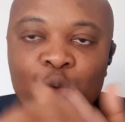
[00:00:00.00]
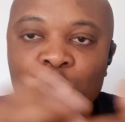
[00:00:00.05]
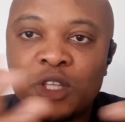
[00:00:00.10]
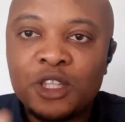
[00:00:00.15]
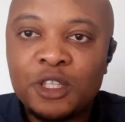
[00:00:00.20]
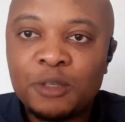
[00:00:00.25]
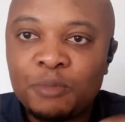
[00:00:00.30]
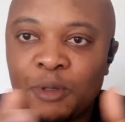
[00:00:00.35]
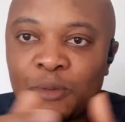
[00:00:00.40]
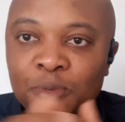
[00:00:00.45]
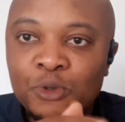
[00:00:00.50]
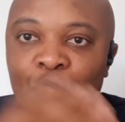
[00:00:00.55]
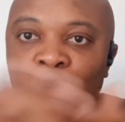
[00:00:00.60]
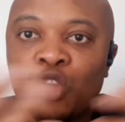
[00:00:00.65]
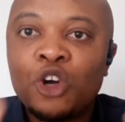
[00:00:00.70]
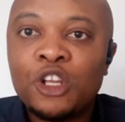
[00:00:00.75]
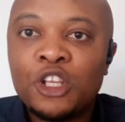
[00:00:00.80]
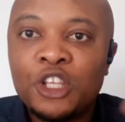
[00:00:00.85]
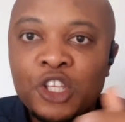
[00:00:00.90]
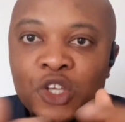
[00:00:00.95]
20
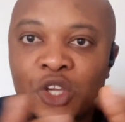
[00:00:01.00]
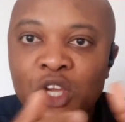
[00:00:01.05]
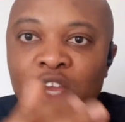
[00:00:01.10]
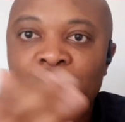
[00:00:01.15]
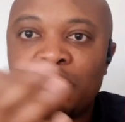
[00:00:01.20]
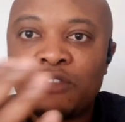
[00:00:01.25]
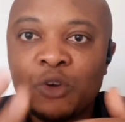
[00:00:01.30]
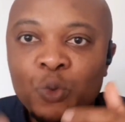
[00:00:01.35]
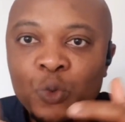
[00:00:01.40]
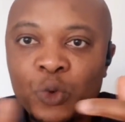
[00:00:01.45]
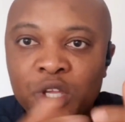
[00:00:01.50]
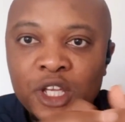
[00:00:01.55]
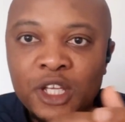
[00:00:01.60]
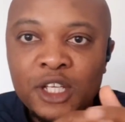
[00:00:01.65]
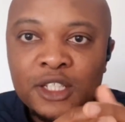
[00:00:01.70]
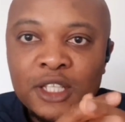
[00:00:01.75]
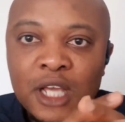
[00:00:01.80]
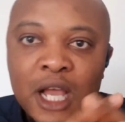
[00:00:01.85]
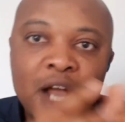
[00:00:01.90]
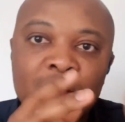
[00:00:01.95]
people calling you every
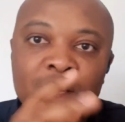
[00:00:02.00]
week.